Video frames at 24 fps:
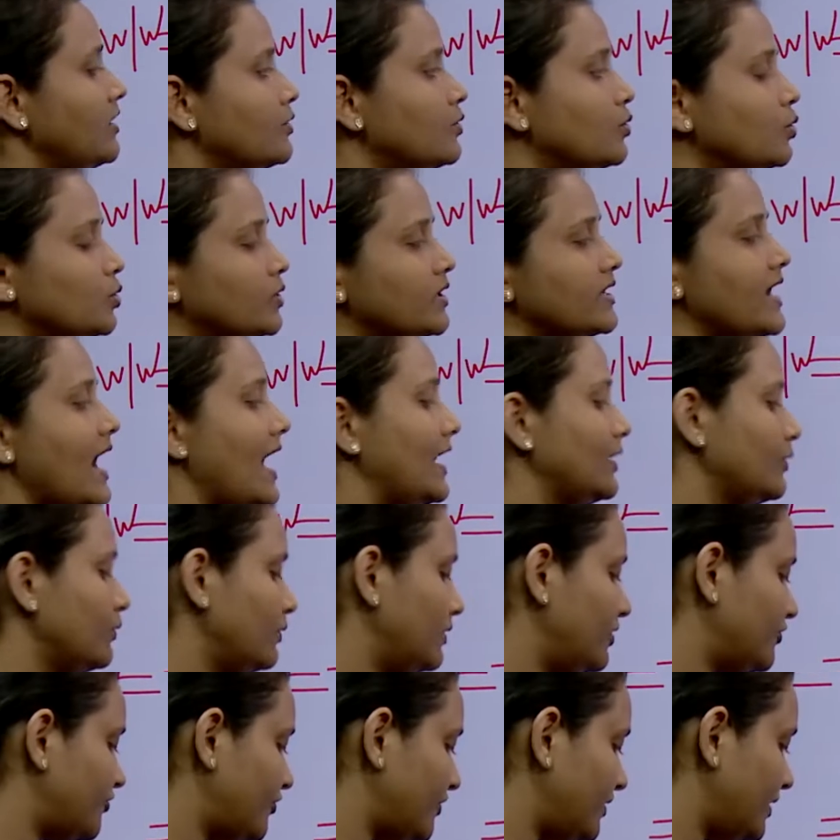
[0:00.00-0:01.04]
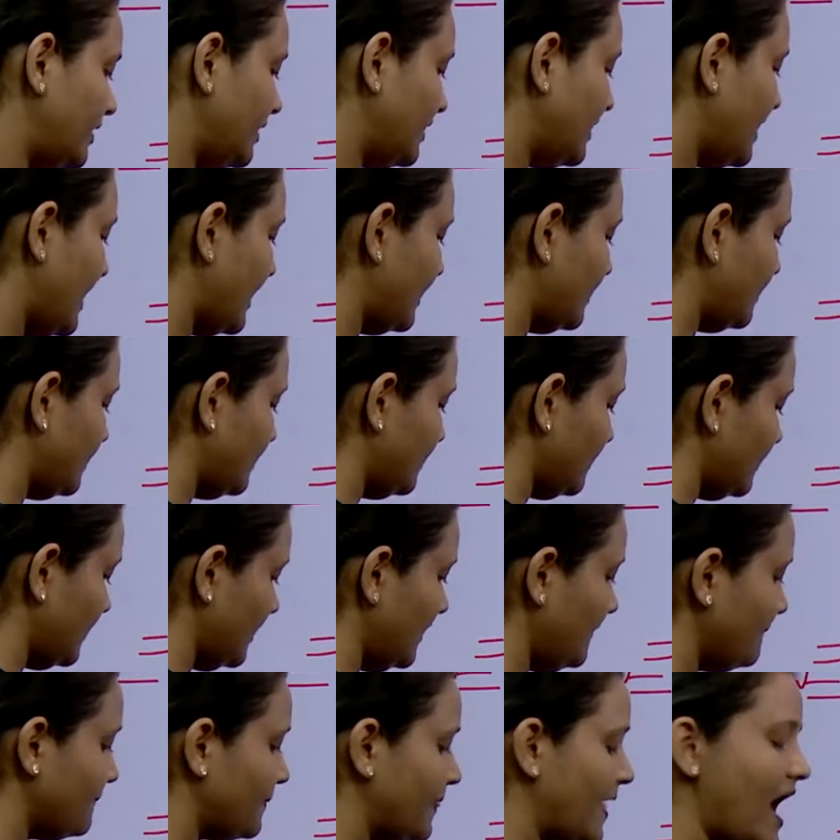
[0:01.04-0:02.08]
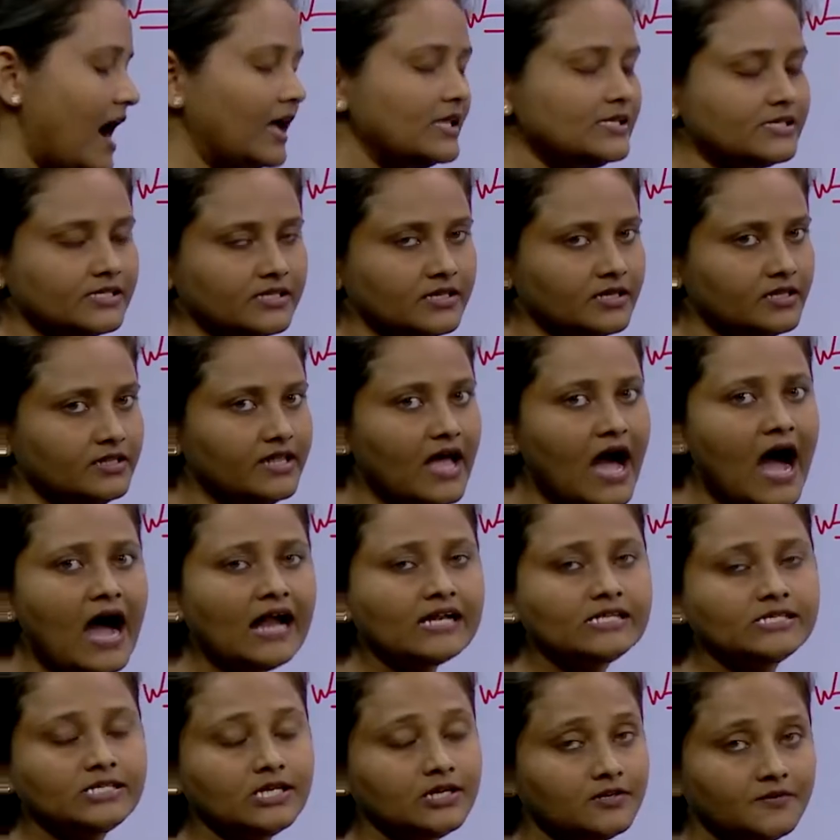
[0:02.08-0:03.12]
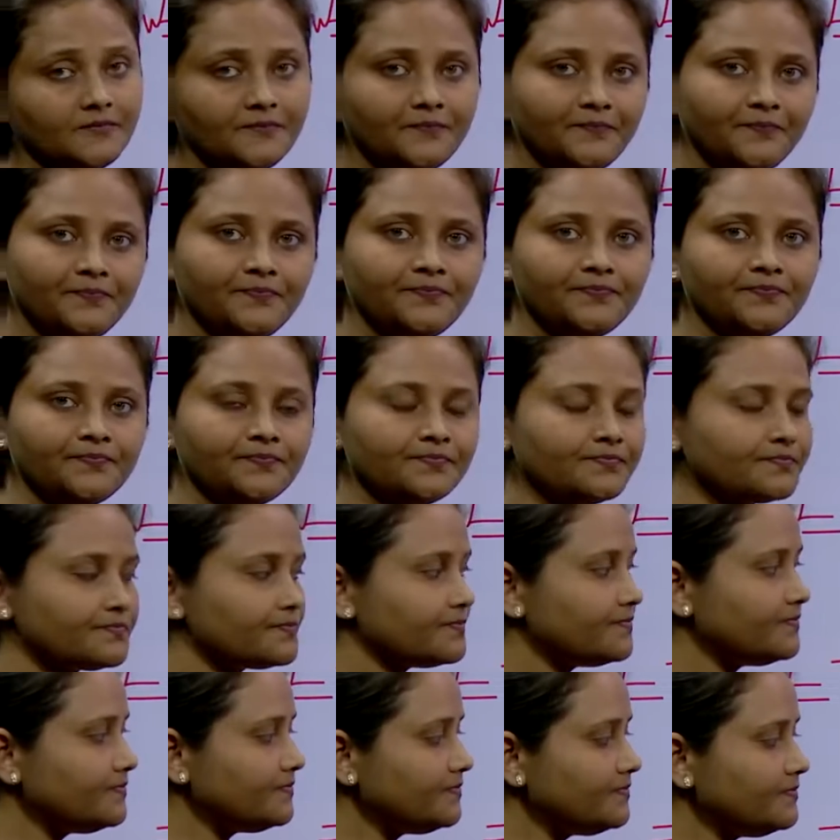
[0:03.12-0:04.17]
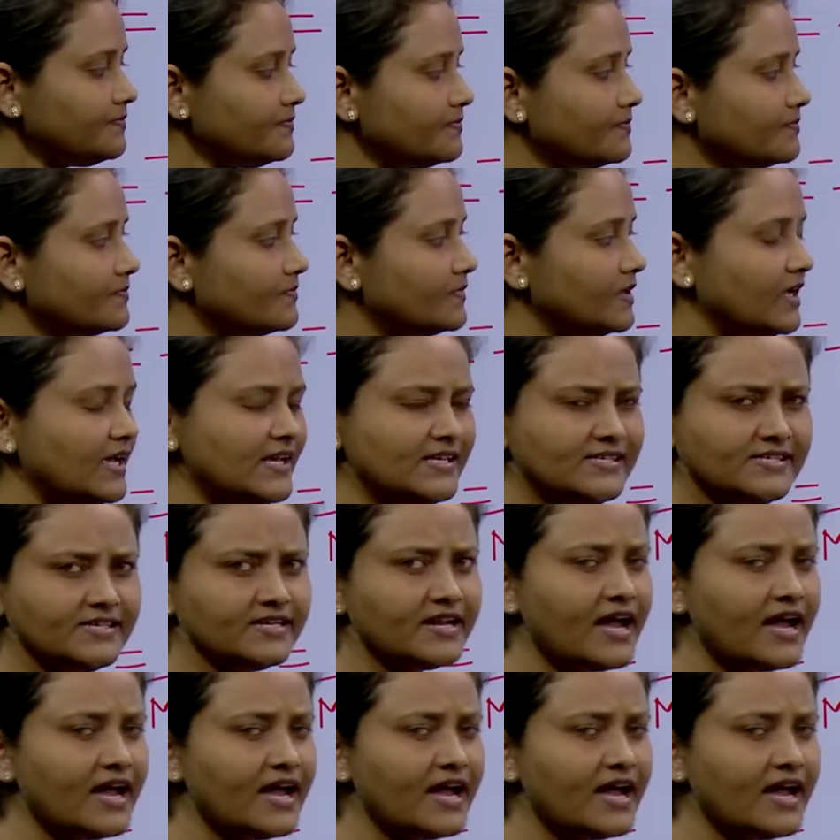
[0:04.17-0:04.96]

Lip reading: do the calculation and get the answer. That's it. Easy,